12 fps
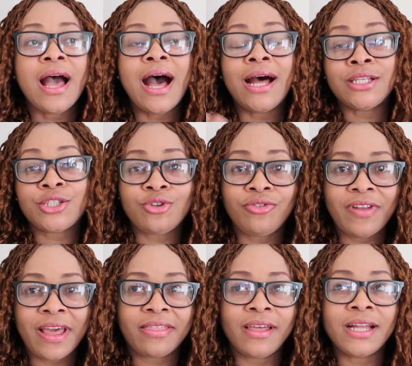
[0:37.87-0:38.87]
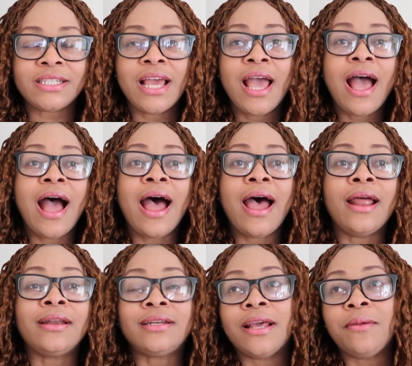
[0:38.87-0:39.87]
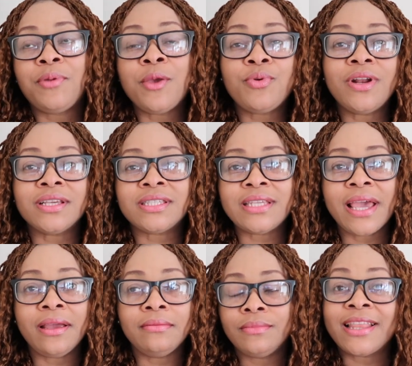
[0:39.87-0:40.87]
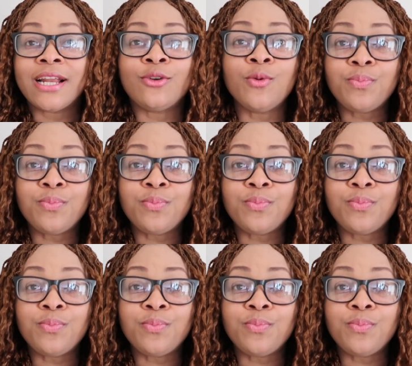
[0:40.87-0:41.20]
and stuff like that. And people are saying there are no